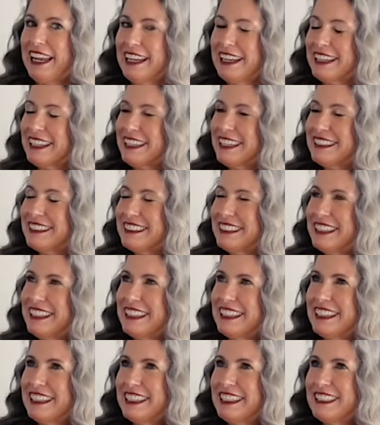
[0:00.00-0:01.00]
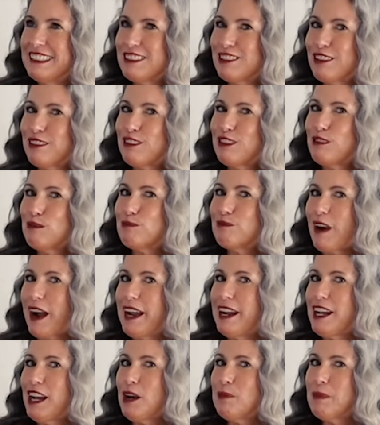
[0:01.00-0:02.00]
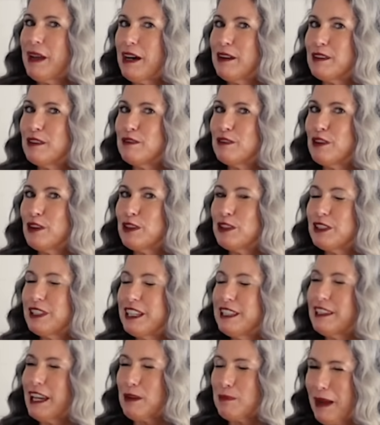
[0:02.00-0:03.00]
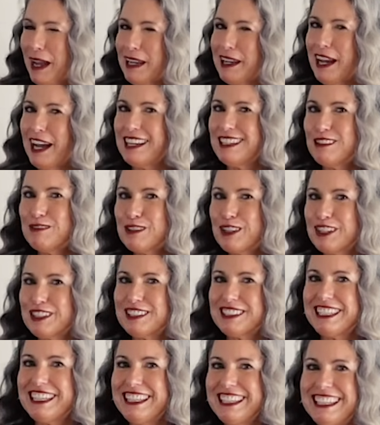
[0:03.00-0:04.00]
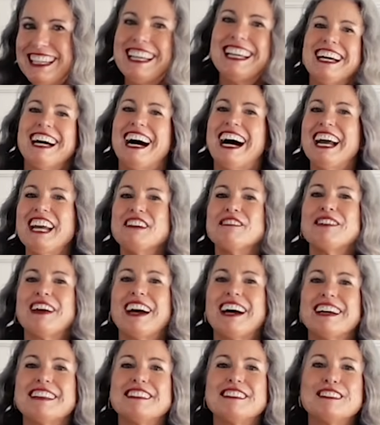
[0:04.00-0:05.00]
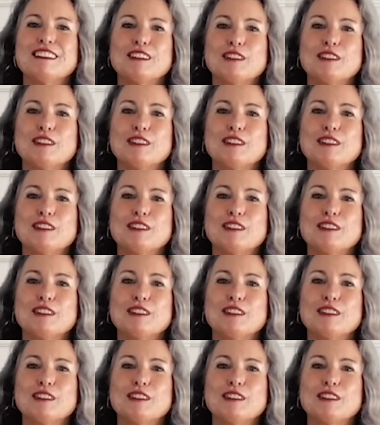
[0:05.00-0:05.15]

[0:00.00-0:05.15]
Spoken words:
and just the right amount of girly, like my kind of girly. I have had the